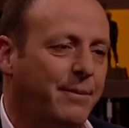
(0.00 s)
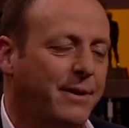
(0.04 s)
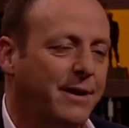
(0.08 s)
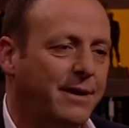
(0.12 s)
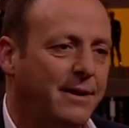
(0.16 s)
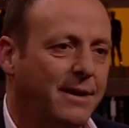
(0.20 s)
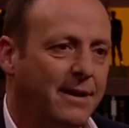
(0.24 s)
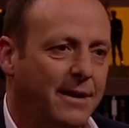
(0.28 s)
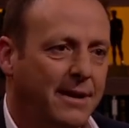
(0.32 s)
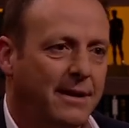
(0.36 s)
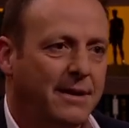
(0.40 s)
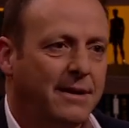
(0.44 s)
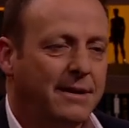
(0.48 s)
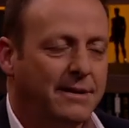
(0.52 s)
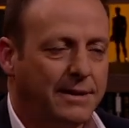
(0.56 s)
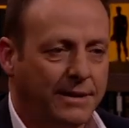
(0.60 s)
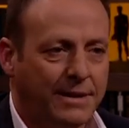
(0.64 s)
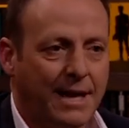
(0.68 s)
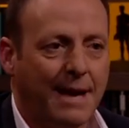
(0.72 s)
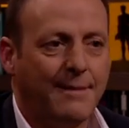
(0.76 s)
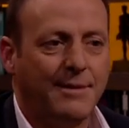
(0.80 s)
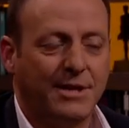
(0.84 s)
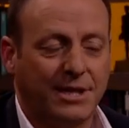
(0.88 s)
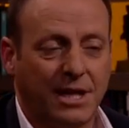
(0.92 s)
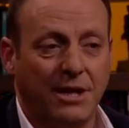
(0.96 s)
but the
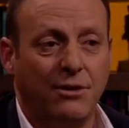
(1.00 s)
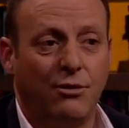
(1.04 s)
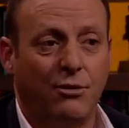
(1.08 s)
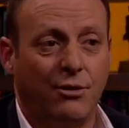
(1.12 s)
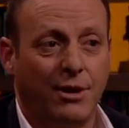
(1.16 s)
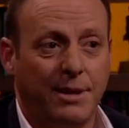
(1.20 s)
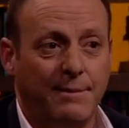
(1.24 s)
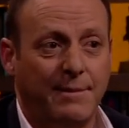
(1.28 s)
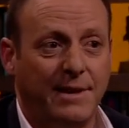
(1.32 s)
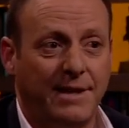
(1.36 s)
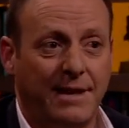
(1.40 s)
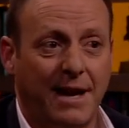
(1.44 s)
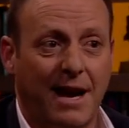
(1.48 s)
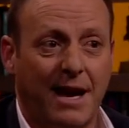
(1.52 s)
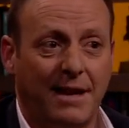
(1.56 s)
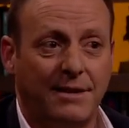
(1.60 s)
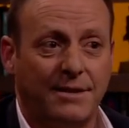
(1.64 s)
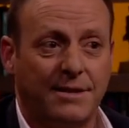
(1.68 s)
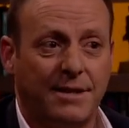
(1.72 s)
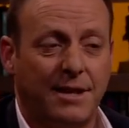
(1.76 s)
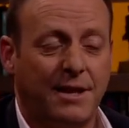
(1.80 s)
damage can already be done.